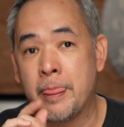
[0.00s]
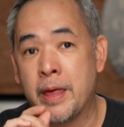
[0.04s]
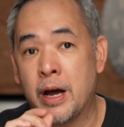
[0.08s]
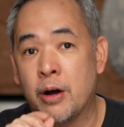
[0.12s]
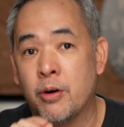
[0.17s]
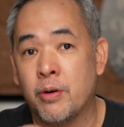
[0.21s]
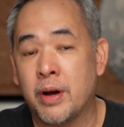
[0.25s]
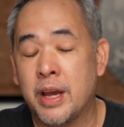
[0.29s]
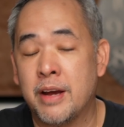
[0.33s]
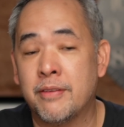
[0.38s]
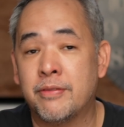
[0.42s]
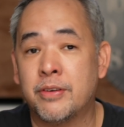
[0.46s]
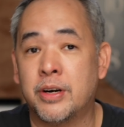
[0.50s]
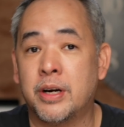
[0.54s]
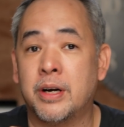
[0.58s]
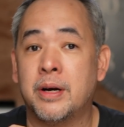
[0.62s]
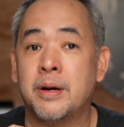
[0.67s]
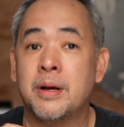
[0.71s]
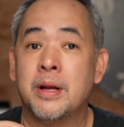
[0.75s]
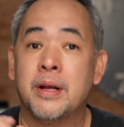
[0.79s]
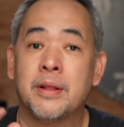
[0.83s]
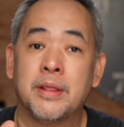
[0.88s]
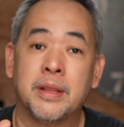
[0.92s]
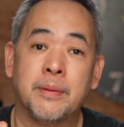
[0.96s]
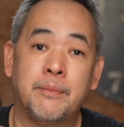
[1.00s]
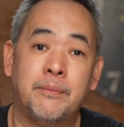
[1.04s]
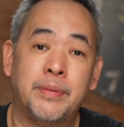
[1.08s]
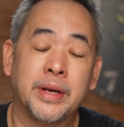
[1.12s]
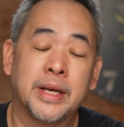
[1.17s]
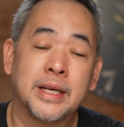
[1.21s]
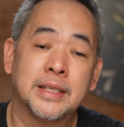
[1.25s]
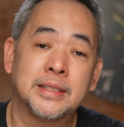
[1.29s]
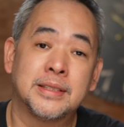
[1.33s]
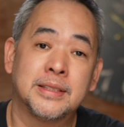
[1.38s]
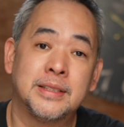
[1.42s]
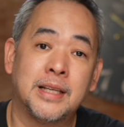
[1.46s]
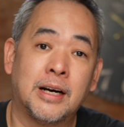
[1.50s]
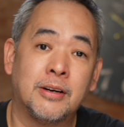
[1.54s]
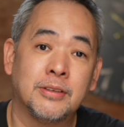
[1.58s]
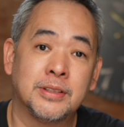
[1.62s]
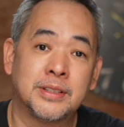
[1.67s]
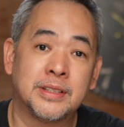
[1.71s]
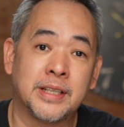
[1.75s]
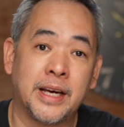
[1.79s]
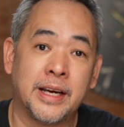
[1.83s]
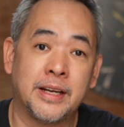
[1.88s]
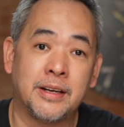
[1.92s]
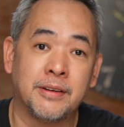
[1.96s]
However, the biggest
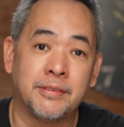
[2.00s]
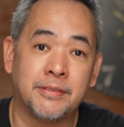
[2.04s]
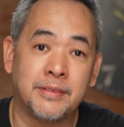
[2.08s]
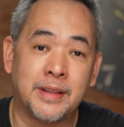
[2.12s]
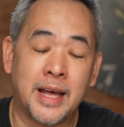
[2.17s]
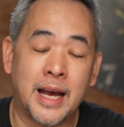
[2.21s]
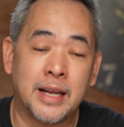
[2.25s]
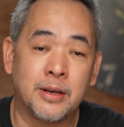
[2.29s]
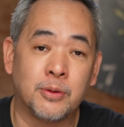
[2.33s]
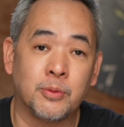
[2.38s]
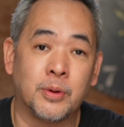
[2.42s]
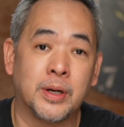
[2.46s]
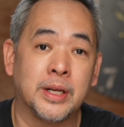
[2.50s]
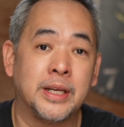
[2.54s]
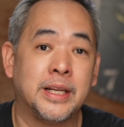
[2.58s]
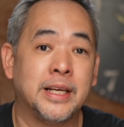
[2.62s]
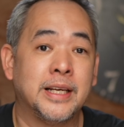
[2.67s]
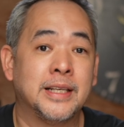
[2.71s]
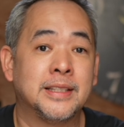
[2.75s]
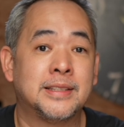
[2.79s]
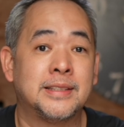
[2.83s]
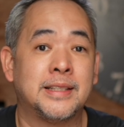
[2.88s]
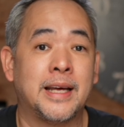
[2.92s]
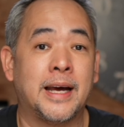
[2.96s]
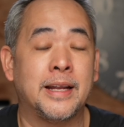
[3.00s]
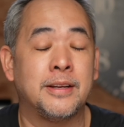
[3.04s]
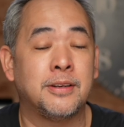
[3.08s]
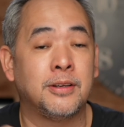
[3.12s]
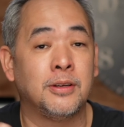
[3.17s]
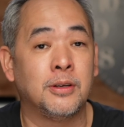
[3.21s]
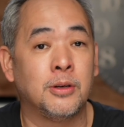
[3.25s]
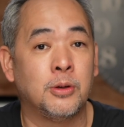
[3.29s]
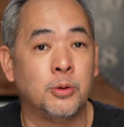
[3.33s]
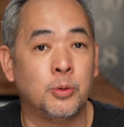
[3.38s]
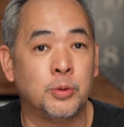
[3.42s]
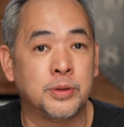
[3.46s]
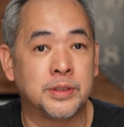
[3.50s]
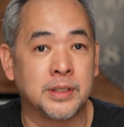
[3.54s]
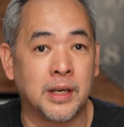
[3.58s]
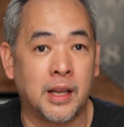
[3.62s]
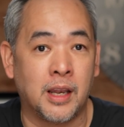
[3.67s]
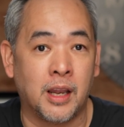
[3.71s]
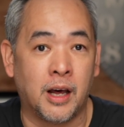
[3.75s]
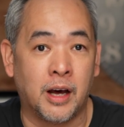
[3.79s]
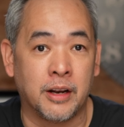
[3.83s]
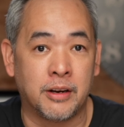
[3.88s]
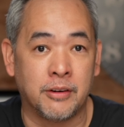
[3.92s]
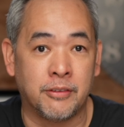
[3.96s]
downside of that one is that you lose a
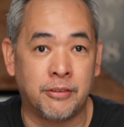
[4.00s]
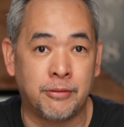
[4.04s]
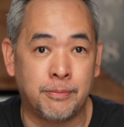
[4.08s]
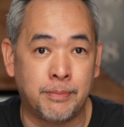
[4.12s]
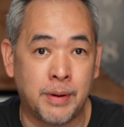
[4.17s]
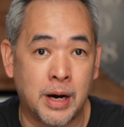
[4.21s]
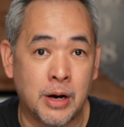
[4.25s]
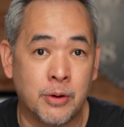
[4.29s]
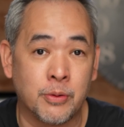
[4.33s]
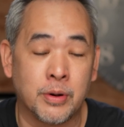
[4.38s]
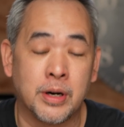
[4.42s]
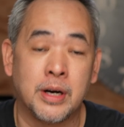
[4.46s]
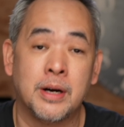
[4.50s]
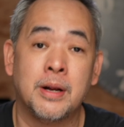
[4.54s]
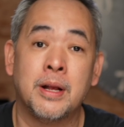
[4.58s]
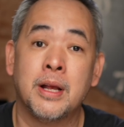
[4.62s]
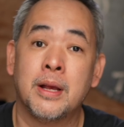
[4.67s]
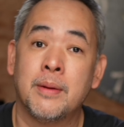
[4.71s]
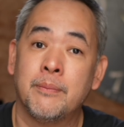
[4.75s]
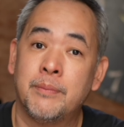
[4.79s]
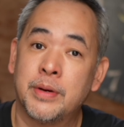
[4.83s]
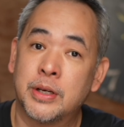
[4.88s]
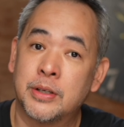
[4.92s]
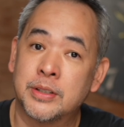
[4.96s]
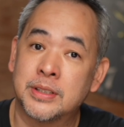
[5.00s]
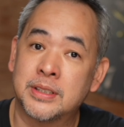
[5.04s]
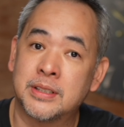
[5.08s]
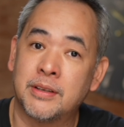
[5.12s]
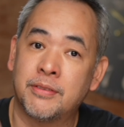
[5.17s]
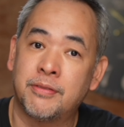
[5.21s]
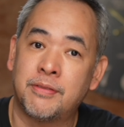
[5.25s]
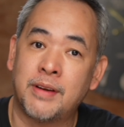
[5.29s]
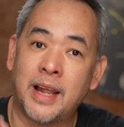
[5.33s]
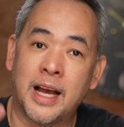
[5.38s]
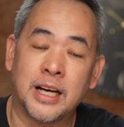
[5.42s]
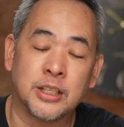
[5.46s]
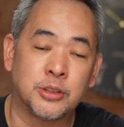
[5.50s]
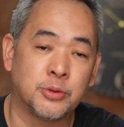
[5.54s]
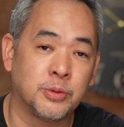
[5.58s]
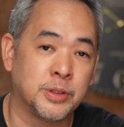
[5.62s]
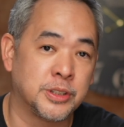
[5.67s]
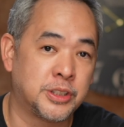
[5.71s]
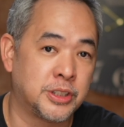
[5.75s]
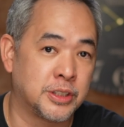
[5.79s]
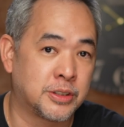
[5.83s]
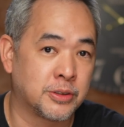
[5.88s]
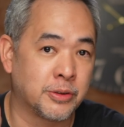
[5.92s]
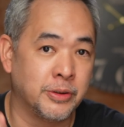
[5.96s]
lot of power because the flash
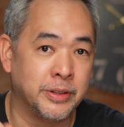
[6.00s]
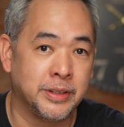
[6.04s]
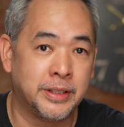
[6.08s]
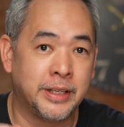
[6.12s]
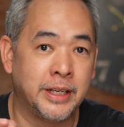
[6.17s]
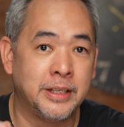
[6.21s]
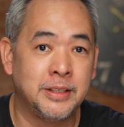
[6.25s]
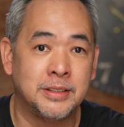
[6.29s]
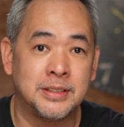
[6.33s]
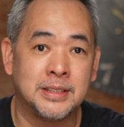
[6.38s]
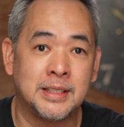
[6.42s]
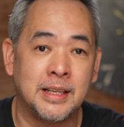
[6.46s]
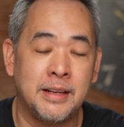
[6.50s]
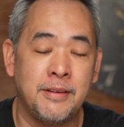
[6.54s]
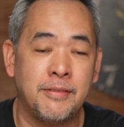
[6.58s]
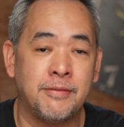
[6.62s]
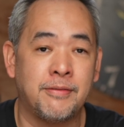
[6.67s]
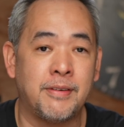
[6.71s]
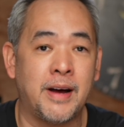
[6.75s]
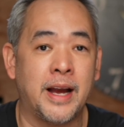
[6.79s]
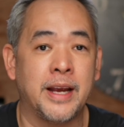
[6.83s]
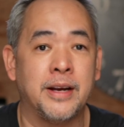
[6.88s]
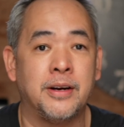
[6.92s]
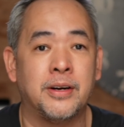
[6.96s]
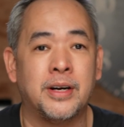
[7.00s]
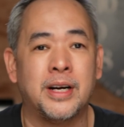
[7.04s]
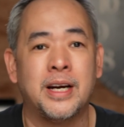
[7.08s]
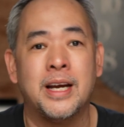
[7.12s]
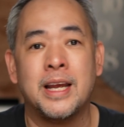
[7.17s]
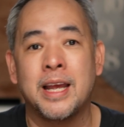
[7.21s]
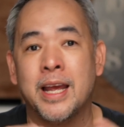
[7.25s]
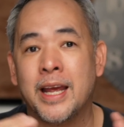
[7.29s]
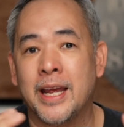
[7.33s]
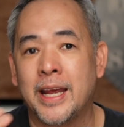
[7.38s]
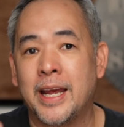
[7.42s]
will just continuously fire